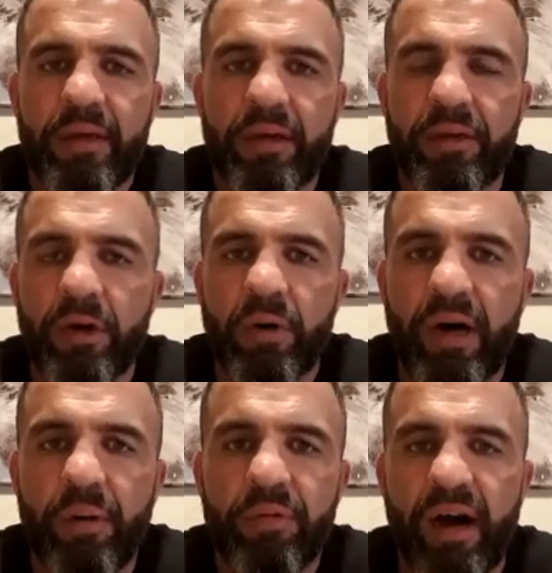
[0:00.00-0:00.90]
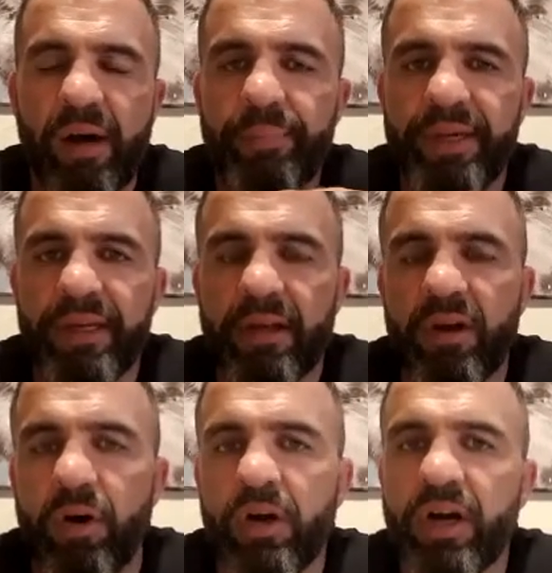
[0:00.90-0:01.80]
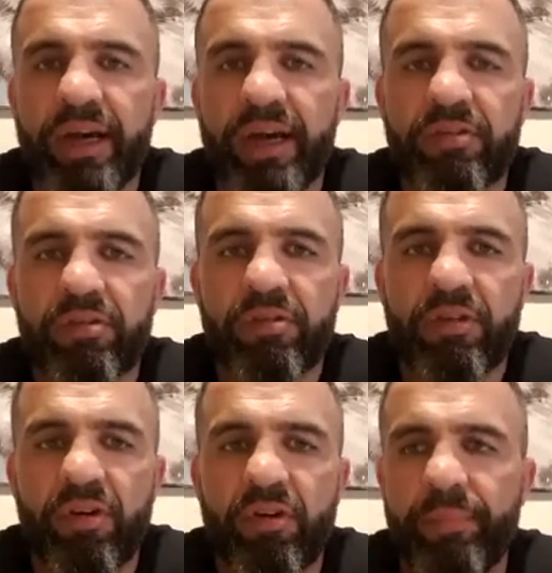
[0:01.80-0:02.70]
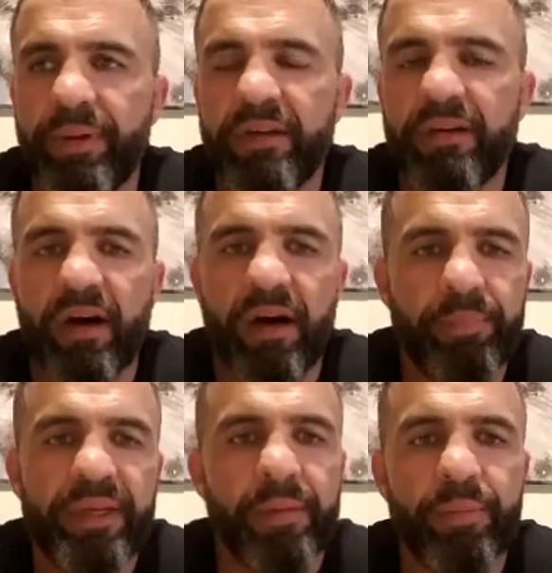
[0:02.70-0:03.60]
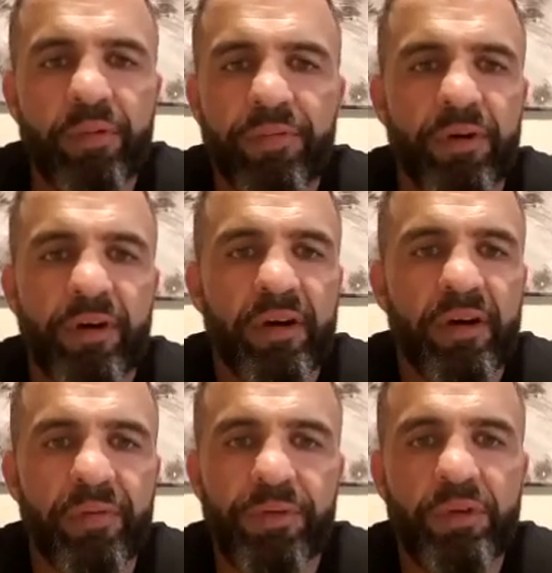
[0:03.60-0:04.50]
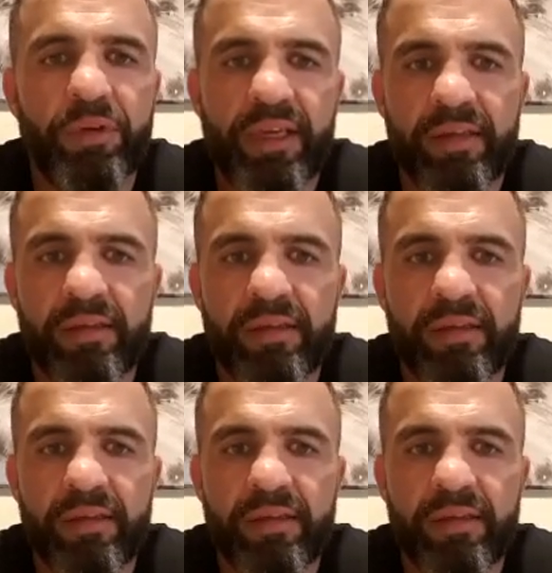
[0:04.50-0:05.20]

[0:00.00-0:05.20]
You know, I've beaten a lot of guys who've been unbeatable for a few years,